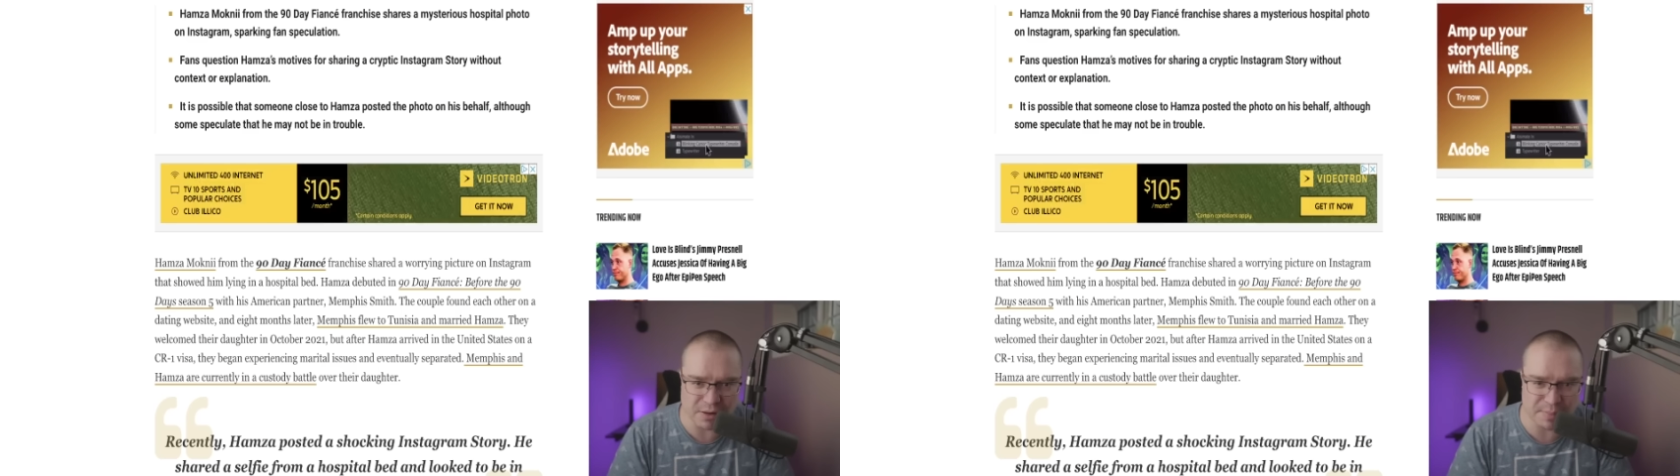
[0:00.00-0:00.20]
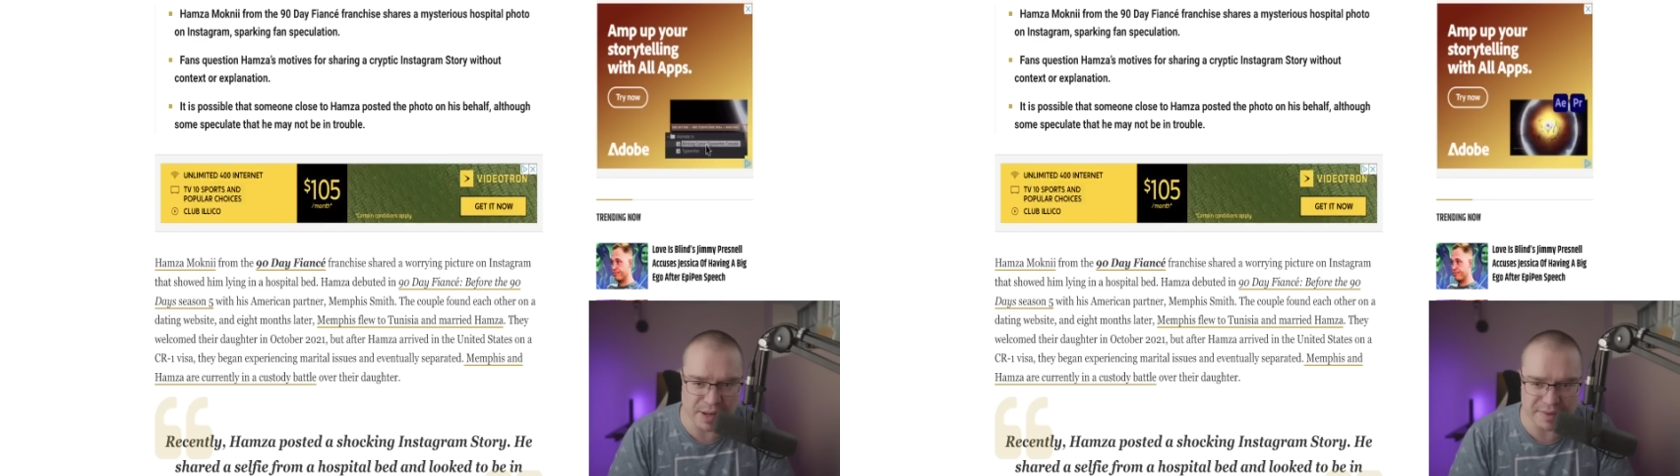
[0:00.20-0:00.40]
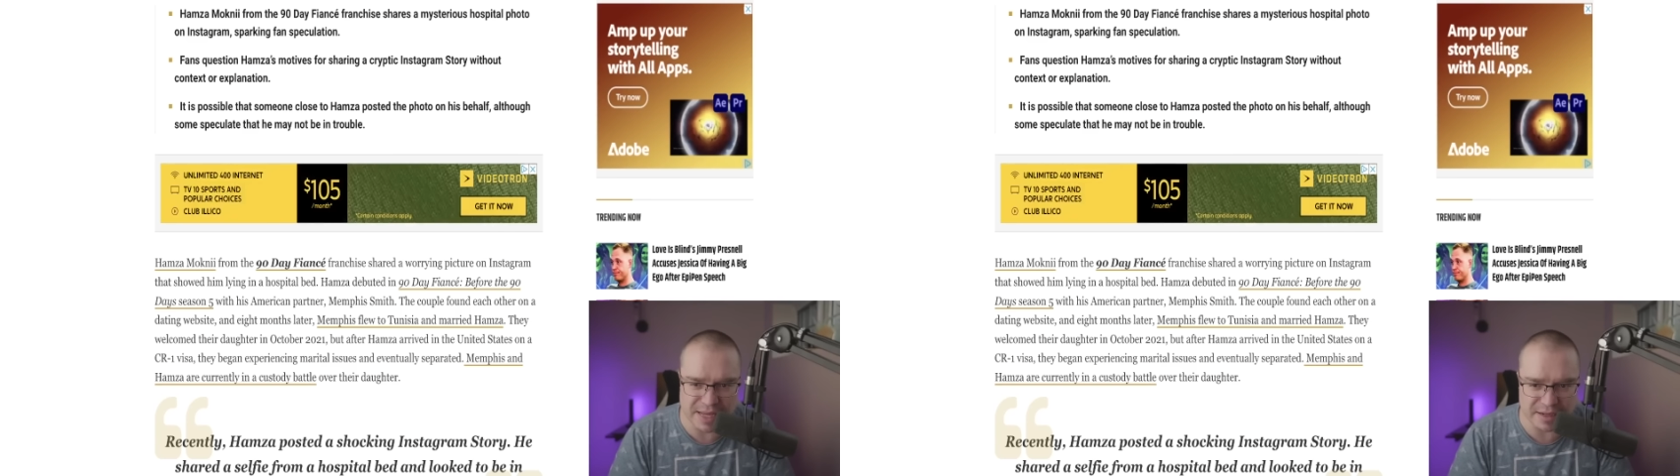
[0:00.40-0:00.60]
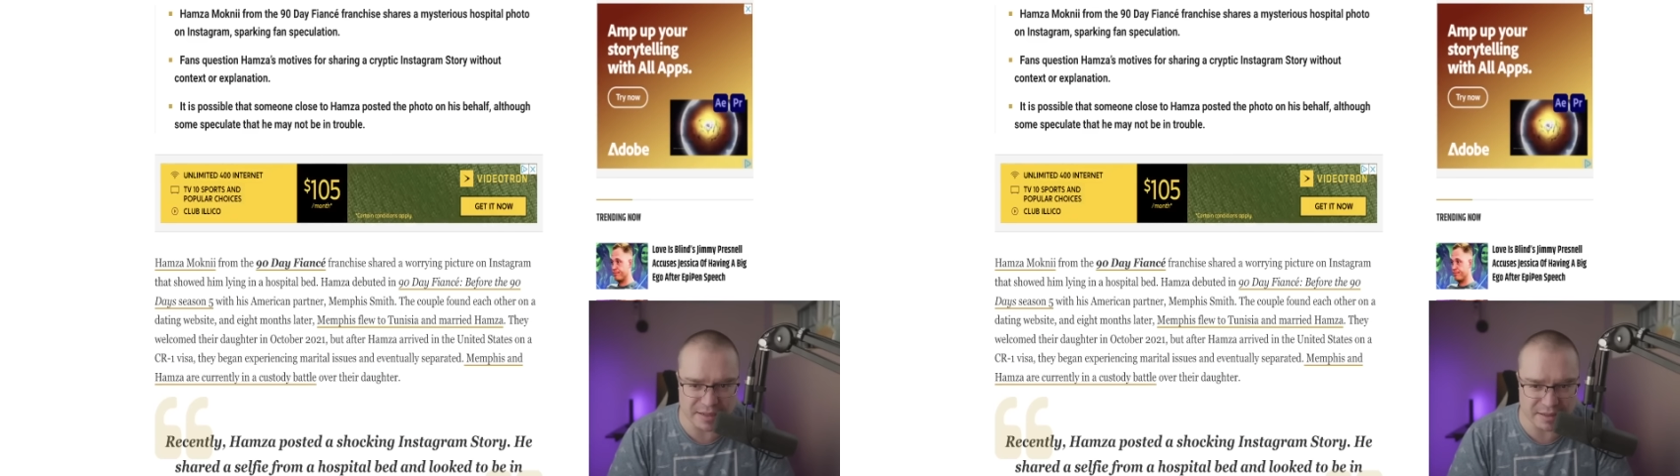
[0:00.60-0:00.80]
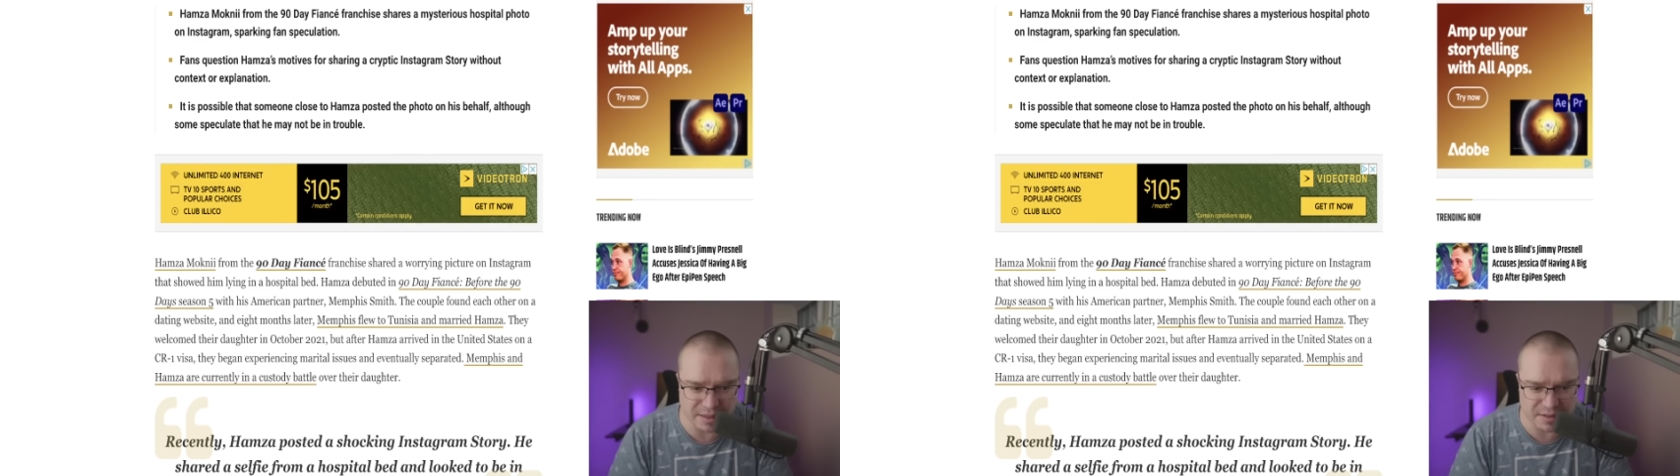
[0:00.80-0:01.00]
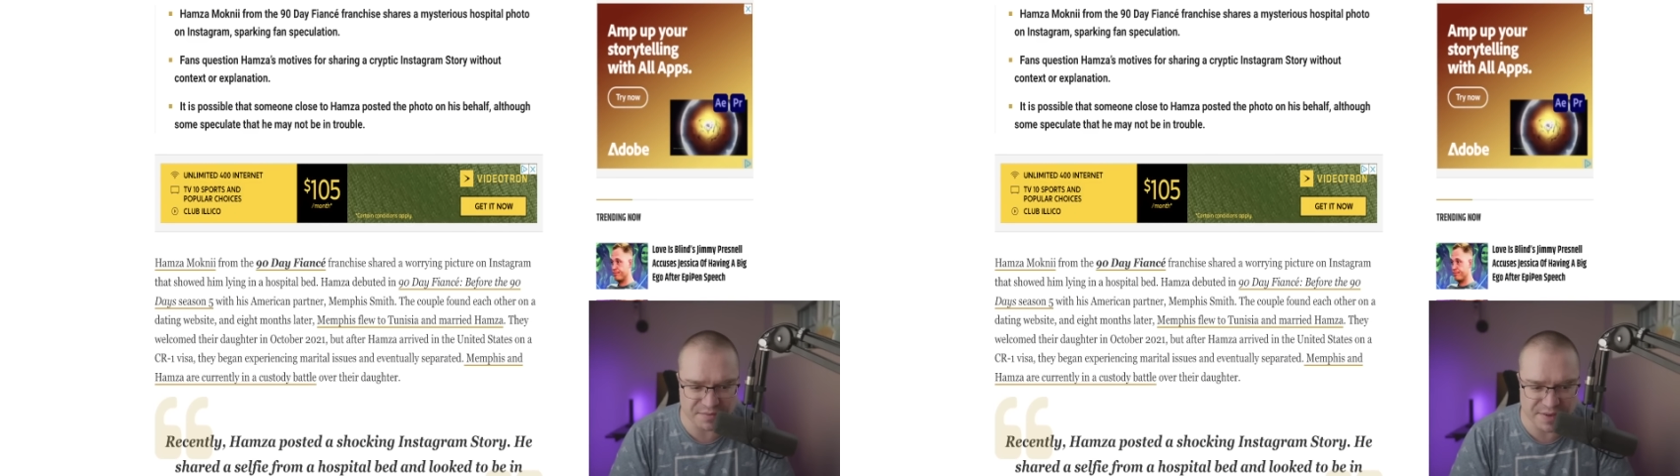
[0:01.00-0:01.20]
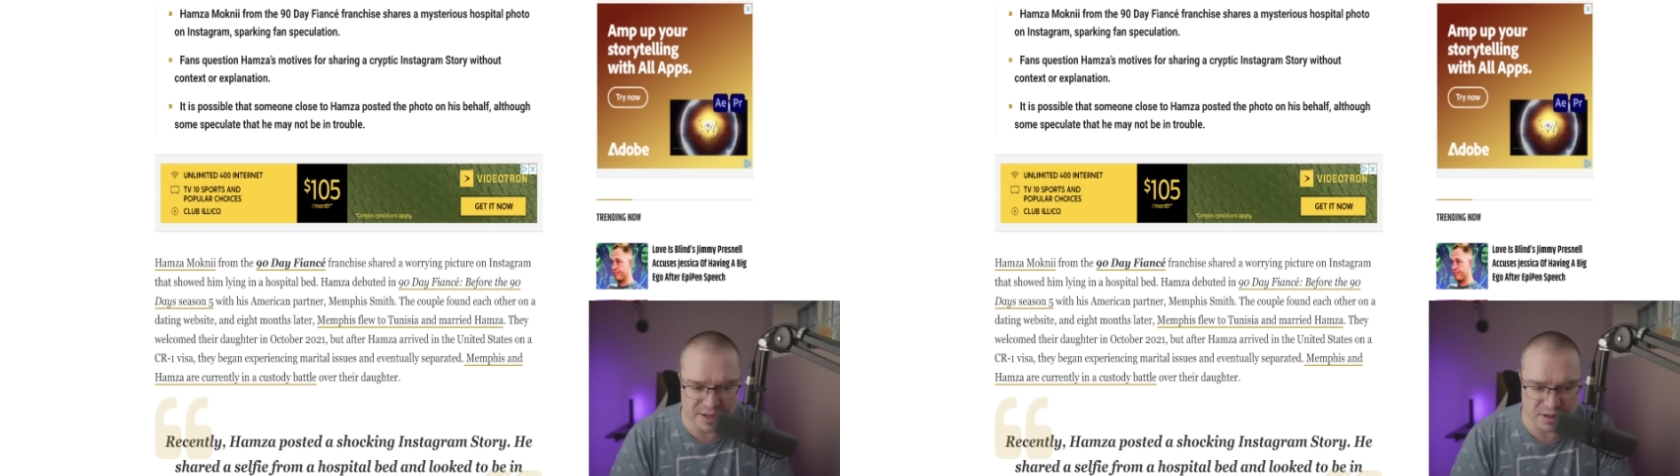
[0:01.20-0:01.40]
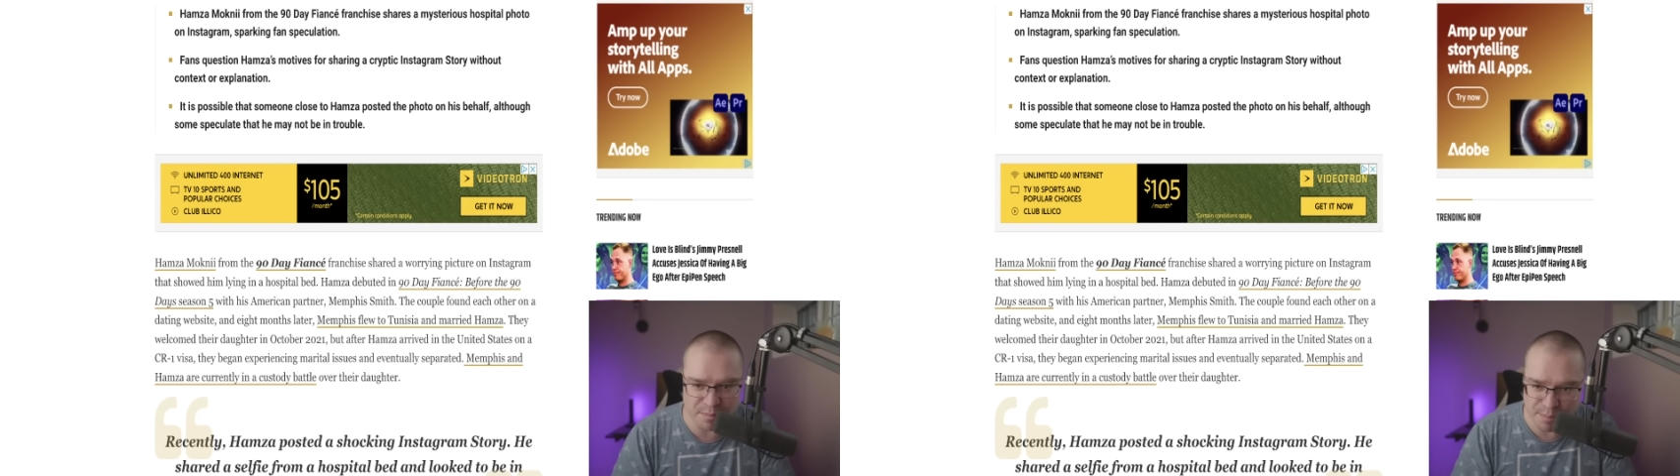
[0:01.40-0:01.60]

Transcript: about that in another video.